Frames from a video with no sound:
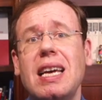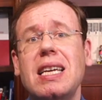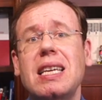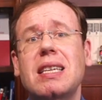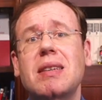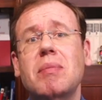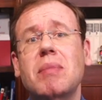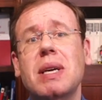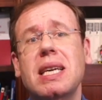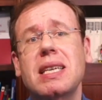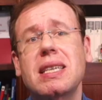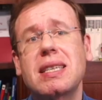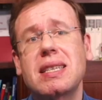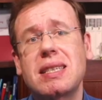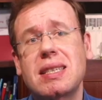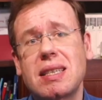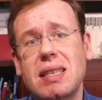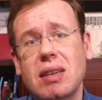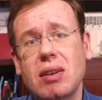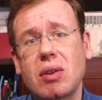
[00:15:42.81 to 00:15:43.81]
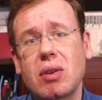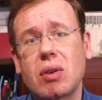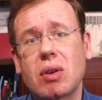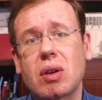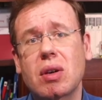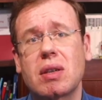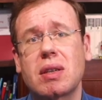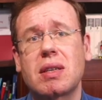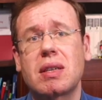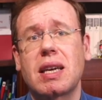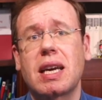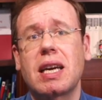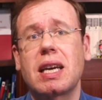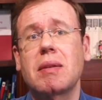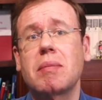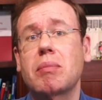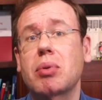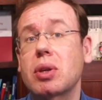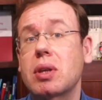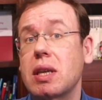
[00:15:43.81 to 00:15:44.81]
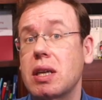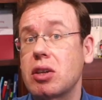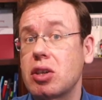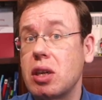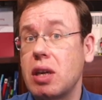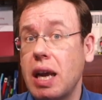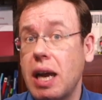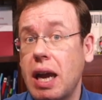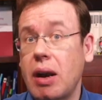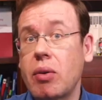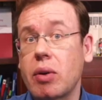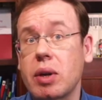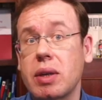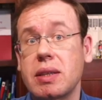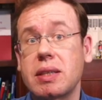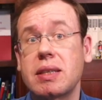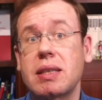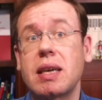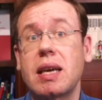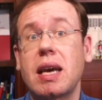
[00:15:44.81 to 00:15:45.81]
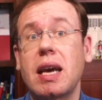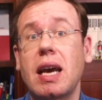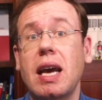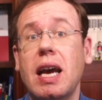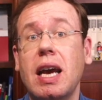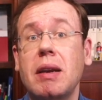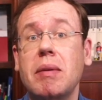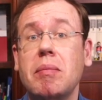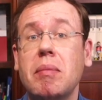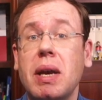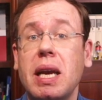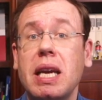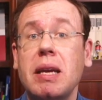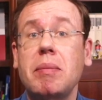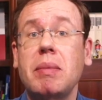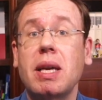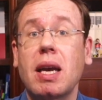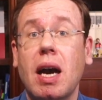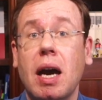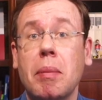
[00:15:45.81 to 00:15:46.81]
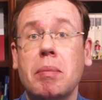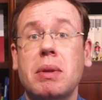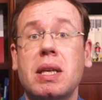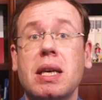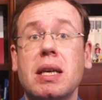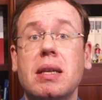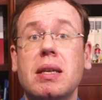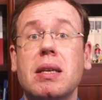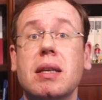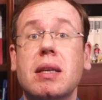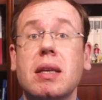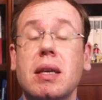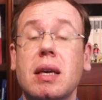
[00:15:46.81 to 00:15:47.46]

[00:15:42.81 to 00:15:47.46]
It may still contain potential errors and may be updated